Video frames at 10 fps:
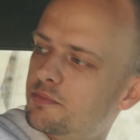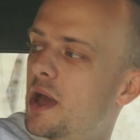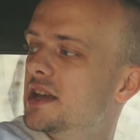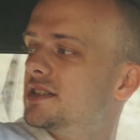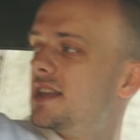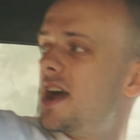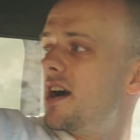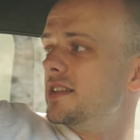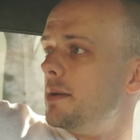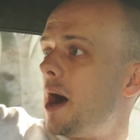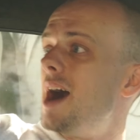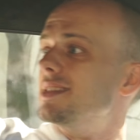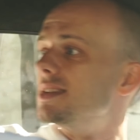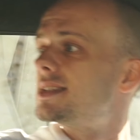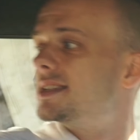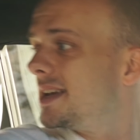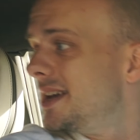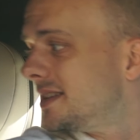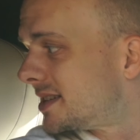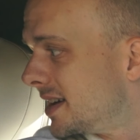space there. And then behind the
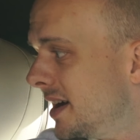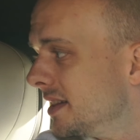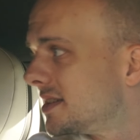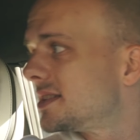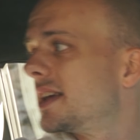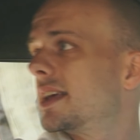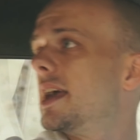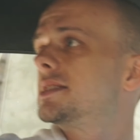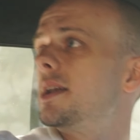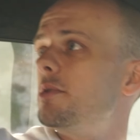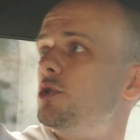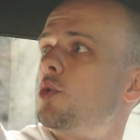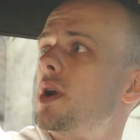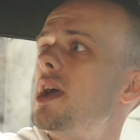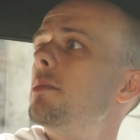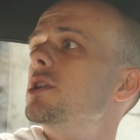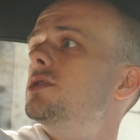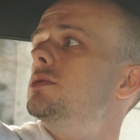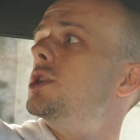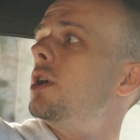seats, this is like an SW20
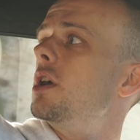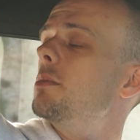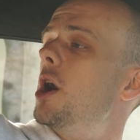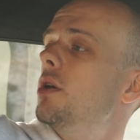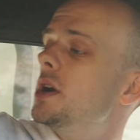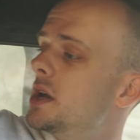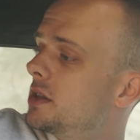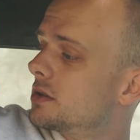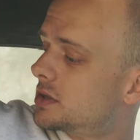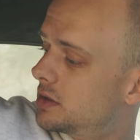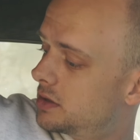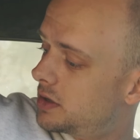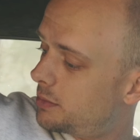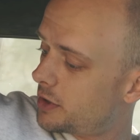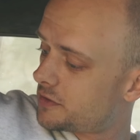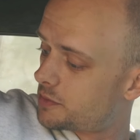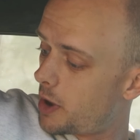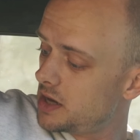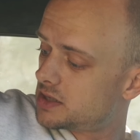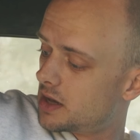MR2 Turbo. There's a little bit of
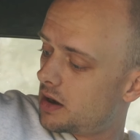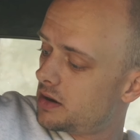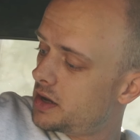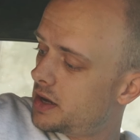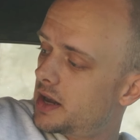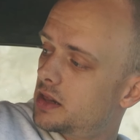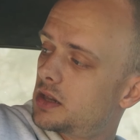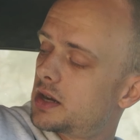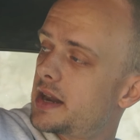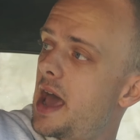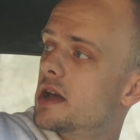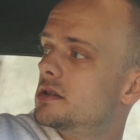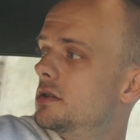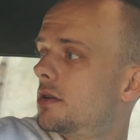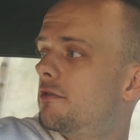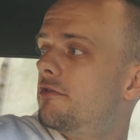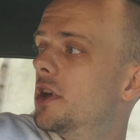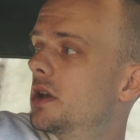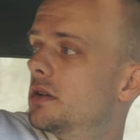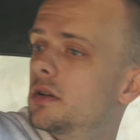space there and a little net. You could
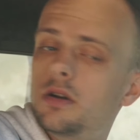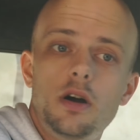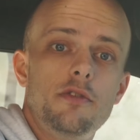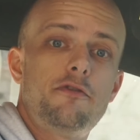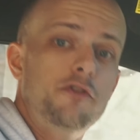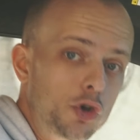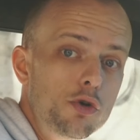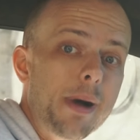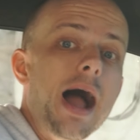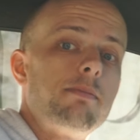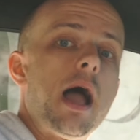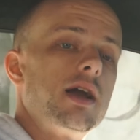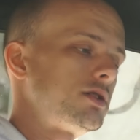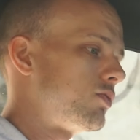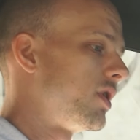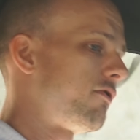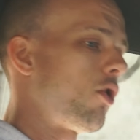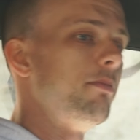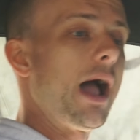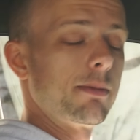fit a few backpacks, three or
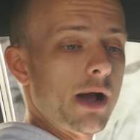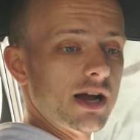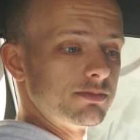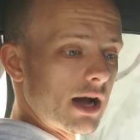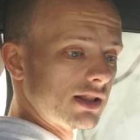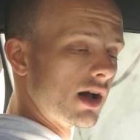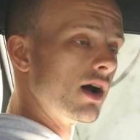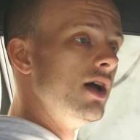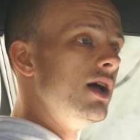four backpacks back there.